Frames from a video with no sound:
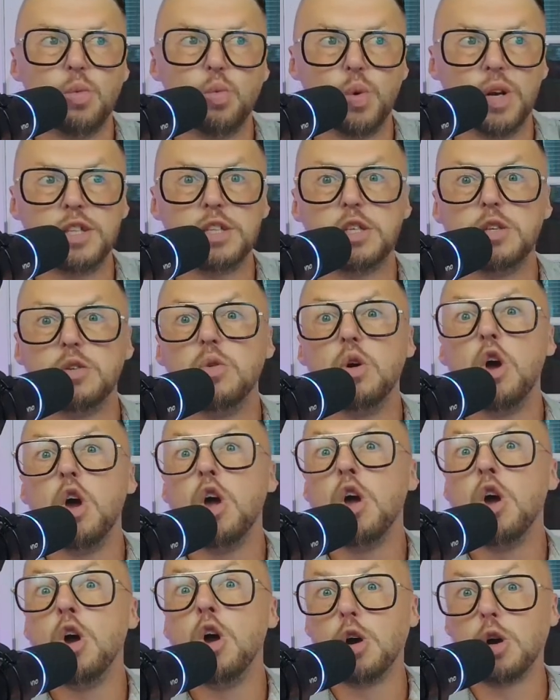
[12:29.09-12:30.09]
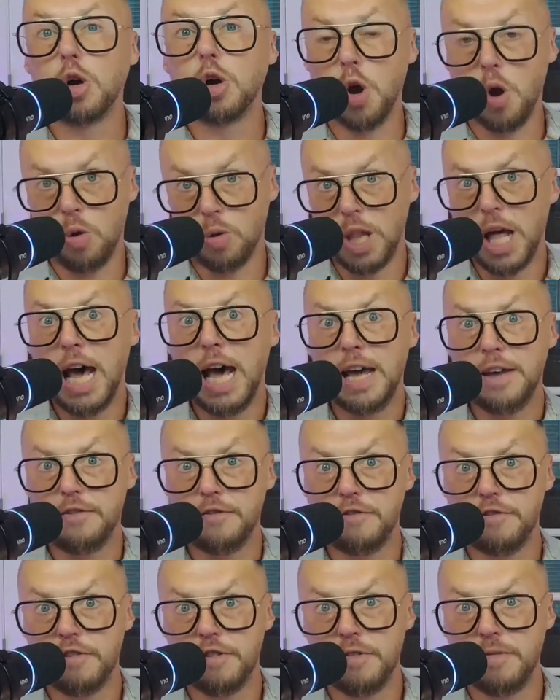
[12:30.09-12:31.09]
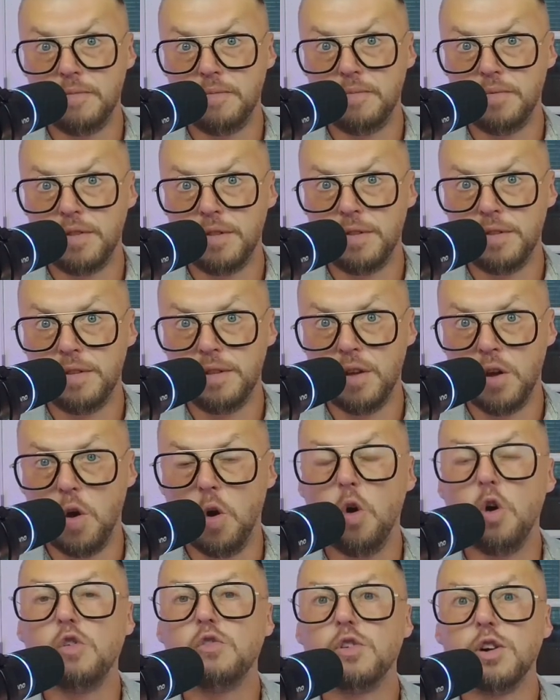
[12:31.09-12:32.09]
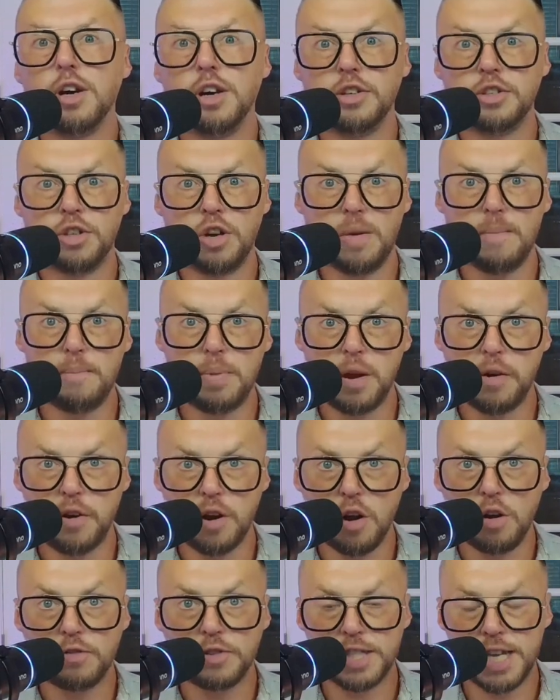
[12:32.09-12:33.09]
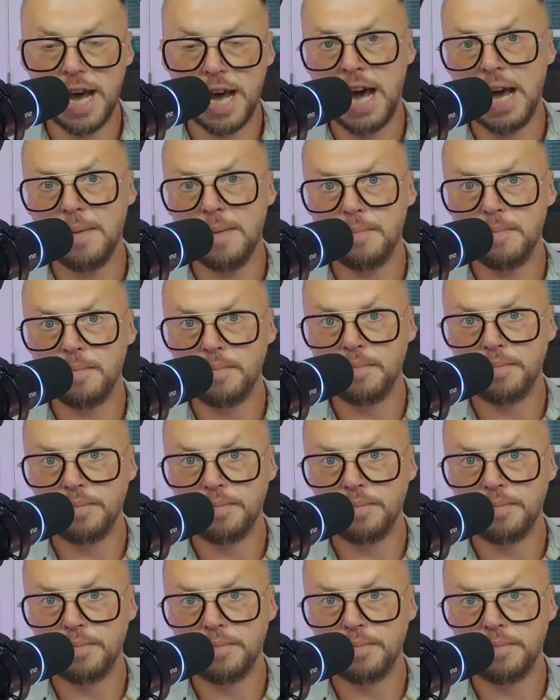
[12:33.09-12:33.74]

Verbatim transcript: When you go live over a certain period of time,